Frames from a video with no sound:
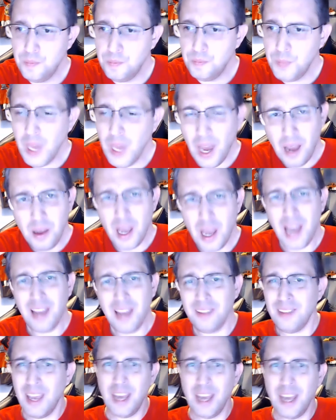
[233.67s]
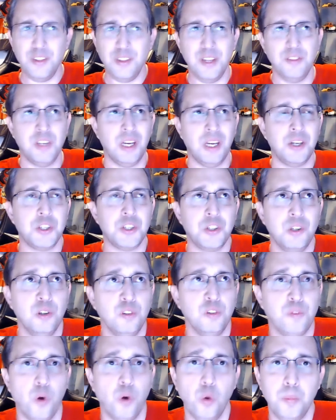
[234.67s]
Yeah, I had the intention
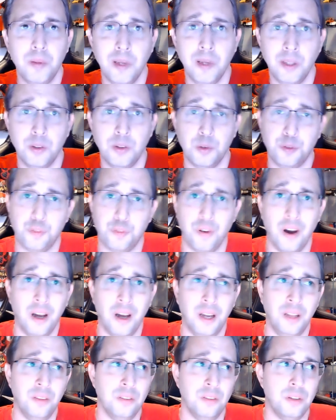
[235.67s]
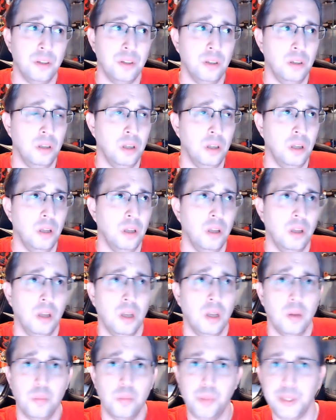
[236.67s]
of hoping to find
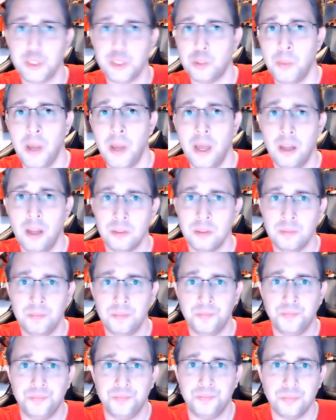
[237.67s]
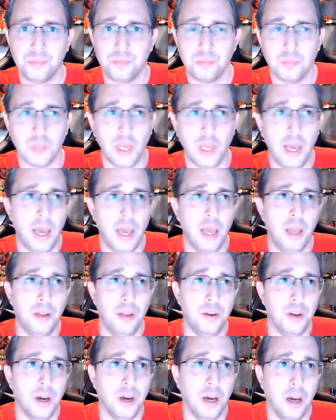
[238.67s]
Beastman and